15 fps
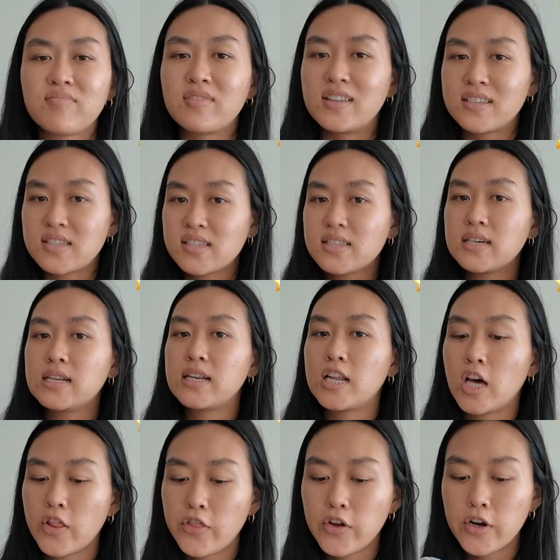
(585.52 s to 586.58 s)
is
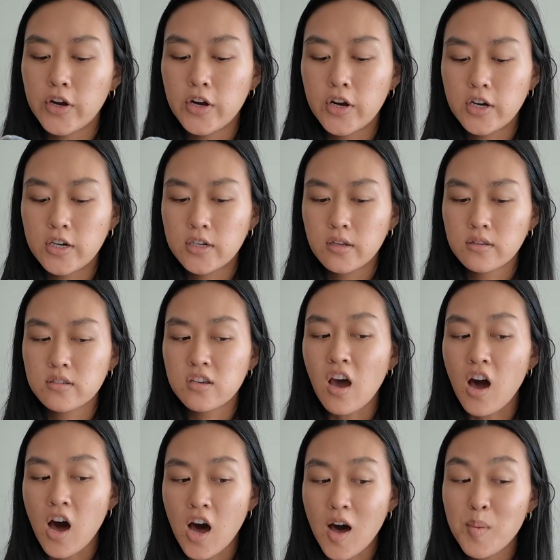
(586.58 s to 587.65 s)
another
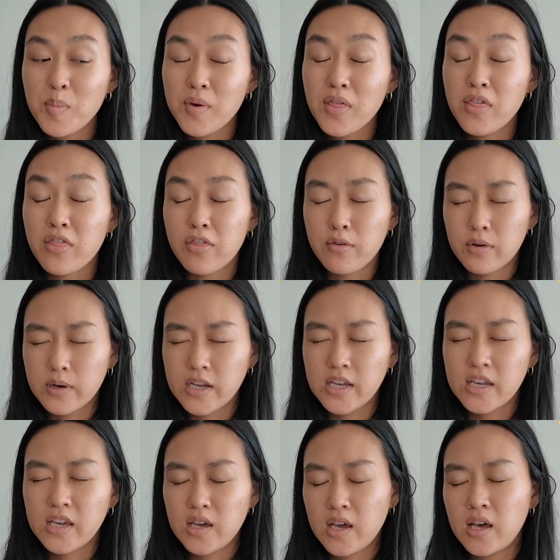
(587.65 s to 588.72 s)
top
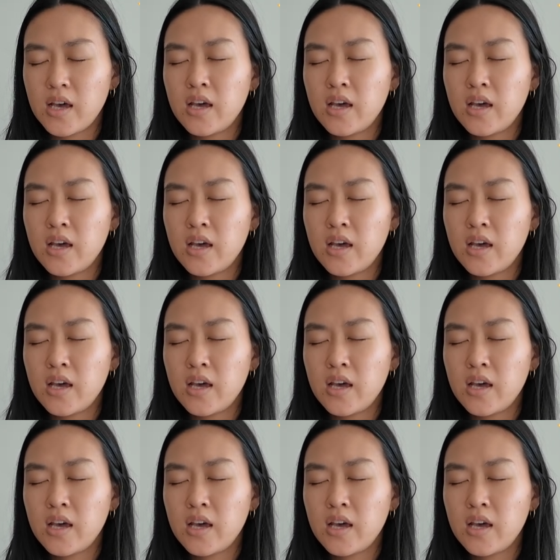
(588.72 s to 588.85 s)
3